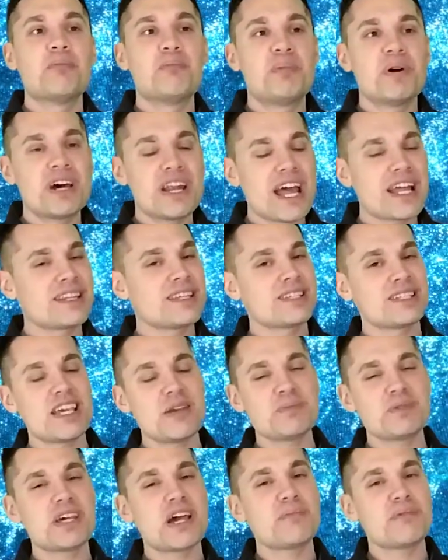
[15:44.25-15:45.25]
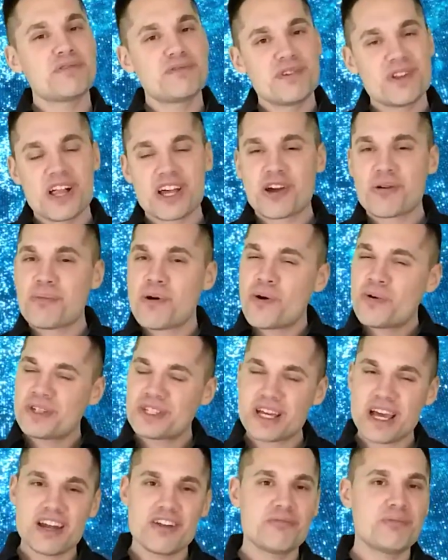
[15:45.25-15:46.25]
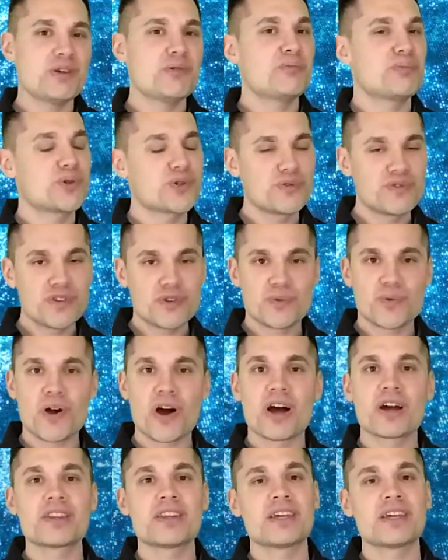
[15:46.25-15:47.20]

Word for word: But at the same time, I feel like I'm always kind of being proven wrong.